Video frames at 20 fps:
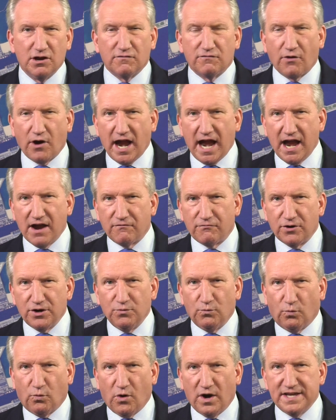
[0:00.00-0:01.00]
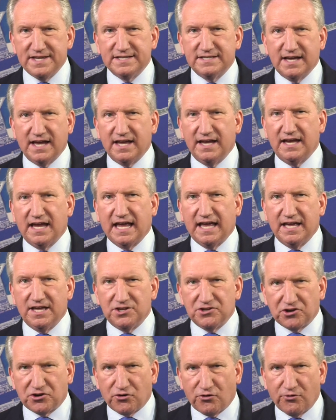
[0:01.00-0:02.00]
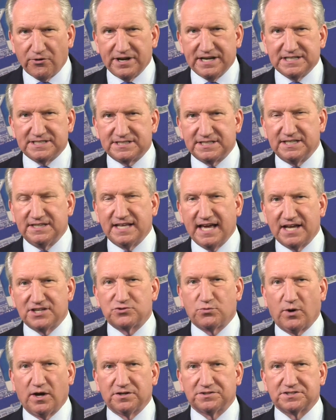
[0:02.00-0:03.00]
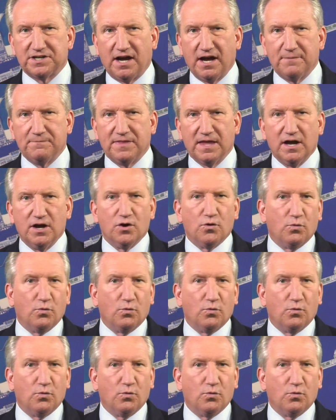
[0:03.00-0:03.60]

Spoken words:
For every 1 day increase in that dwell time,